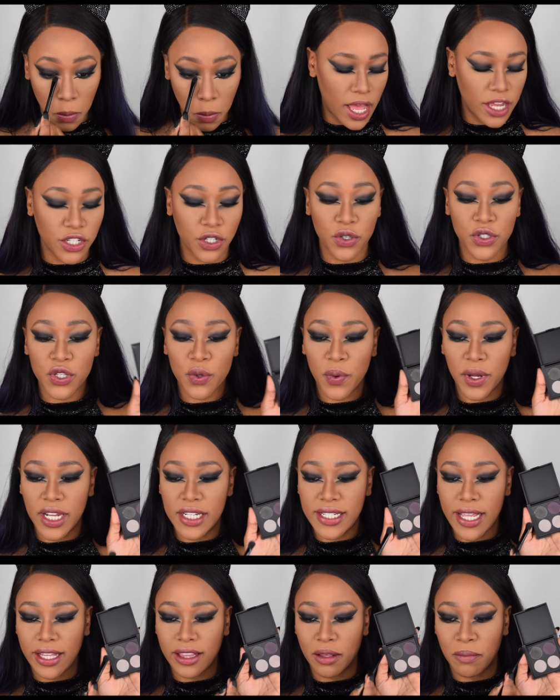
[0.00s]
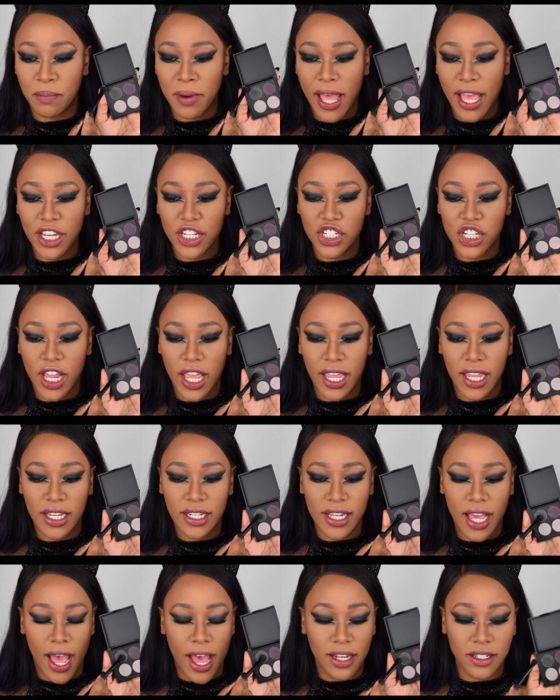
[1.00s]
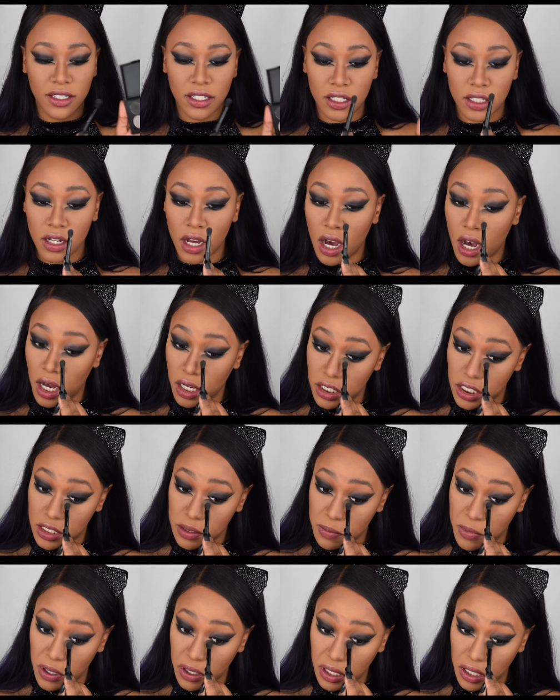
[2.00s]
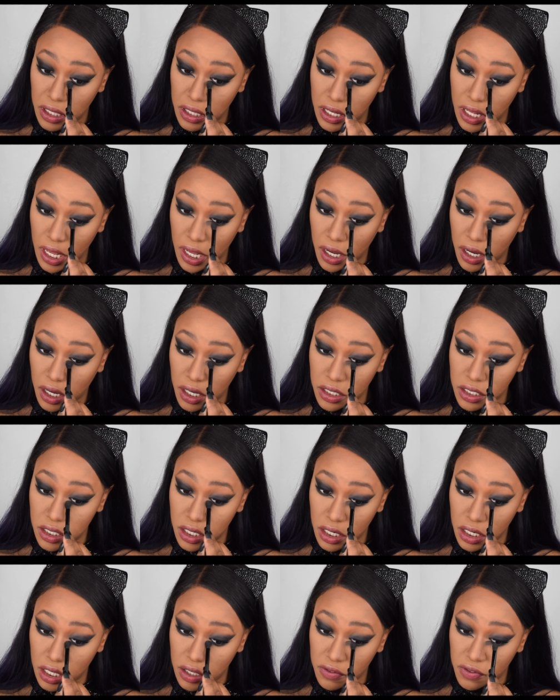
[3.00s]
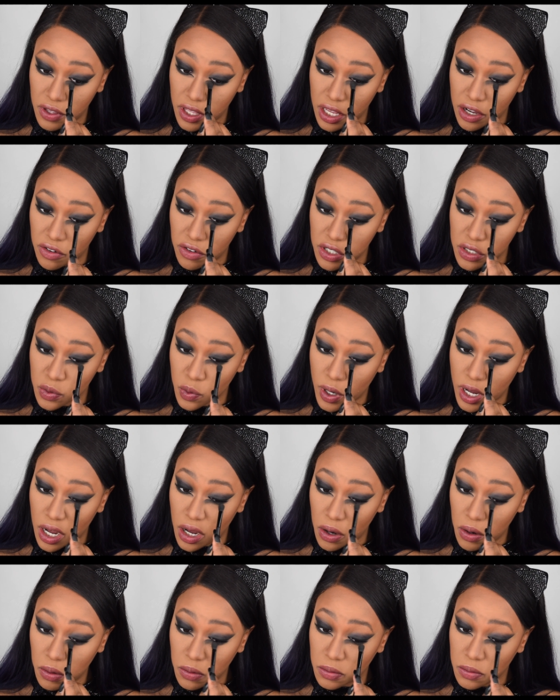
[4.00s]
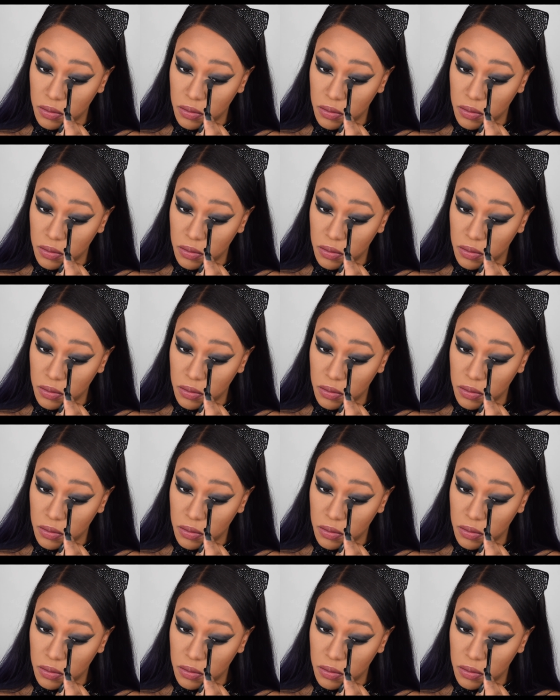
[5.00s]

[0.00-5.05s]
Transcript: And you also wanna take the black shade and start smoking that underneath here as well.